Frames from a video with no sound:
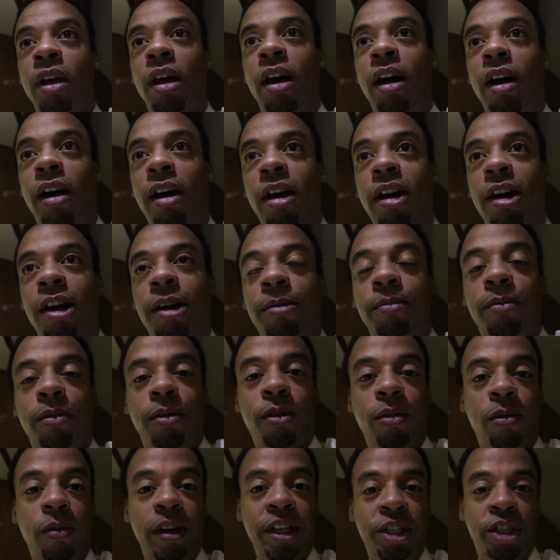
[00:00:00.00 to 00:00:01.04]

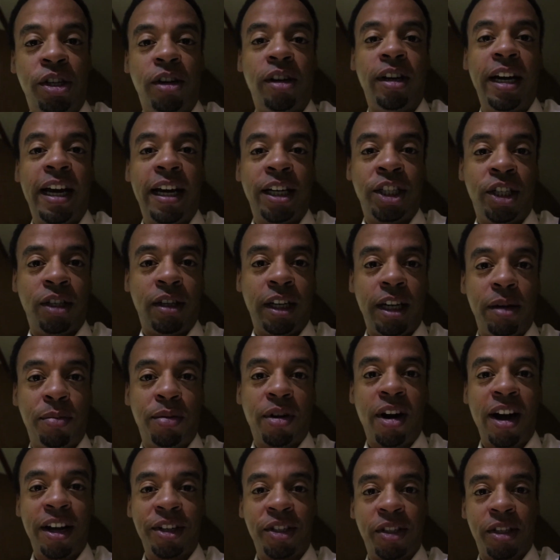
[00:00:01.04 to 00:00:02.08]
Um, Richard actually
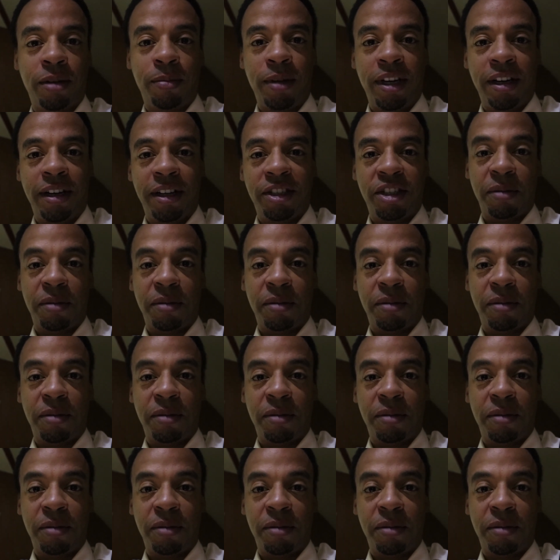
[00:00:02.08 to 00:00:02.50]
brought some uh,